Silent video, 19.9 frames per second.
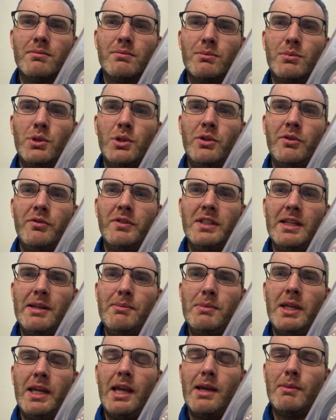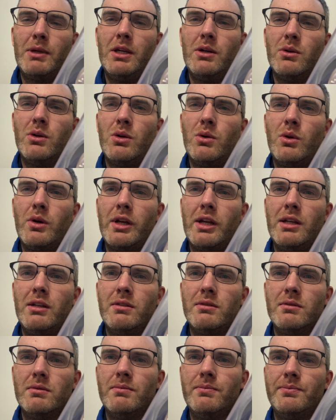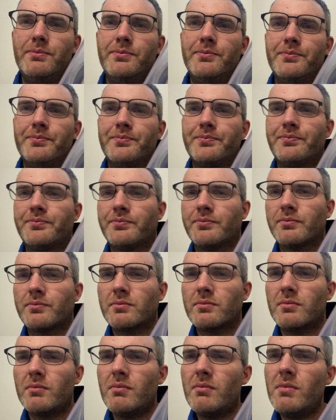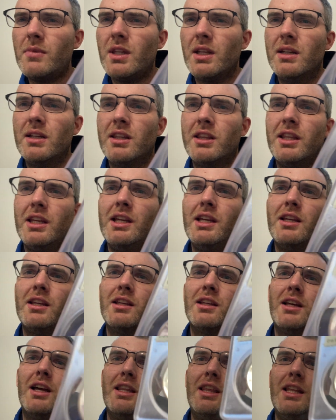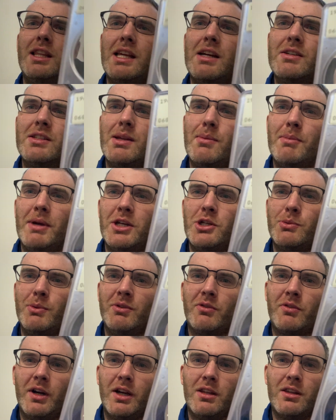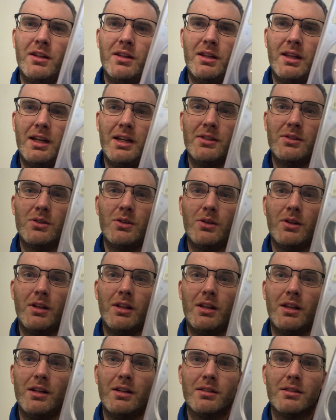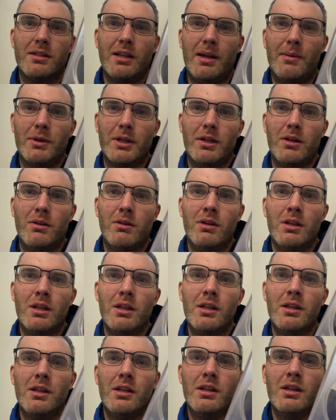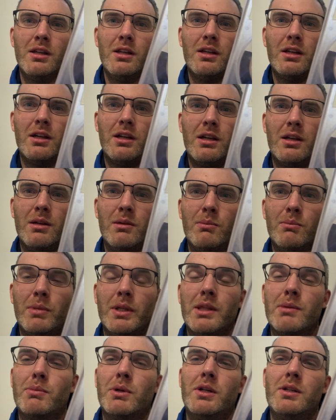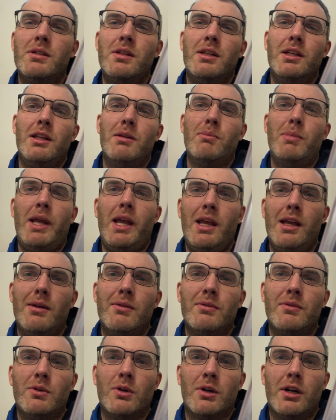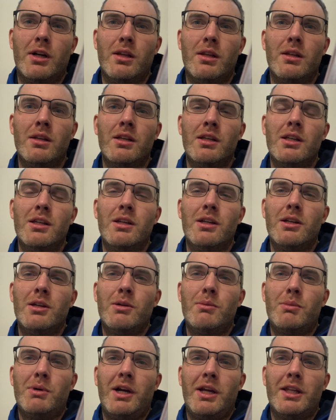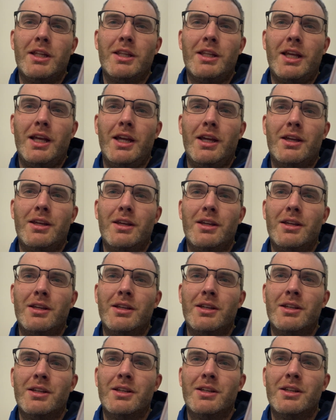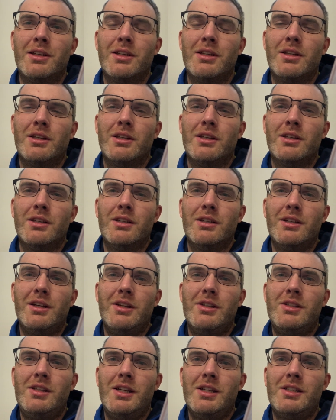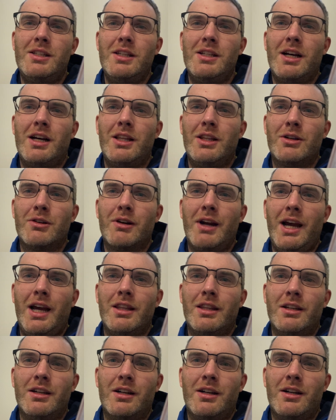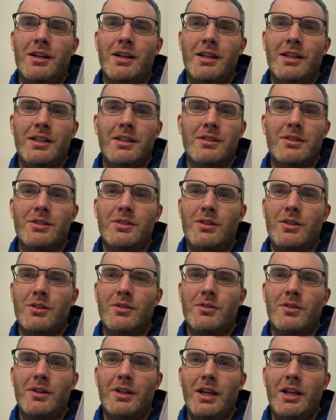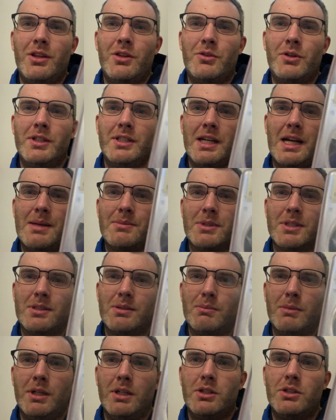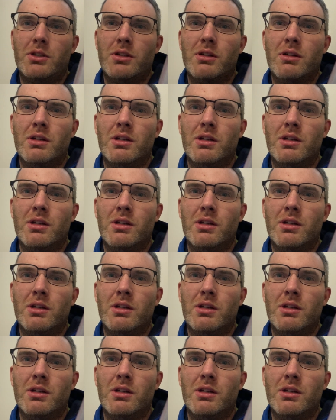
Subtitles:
proof deep Cameo coin. I think that was on Benjamin Franklin that I sold a long time ago. But the person did pay up for it, probably like a $60 Rattler, and it sold for like 3 times as much.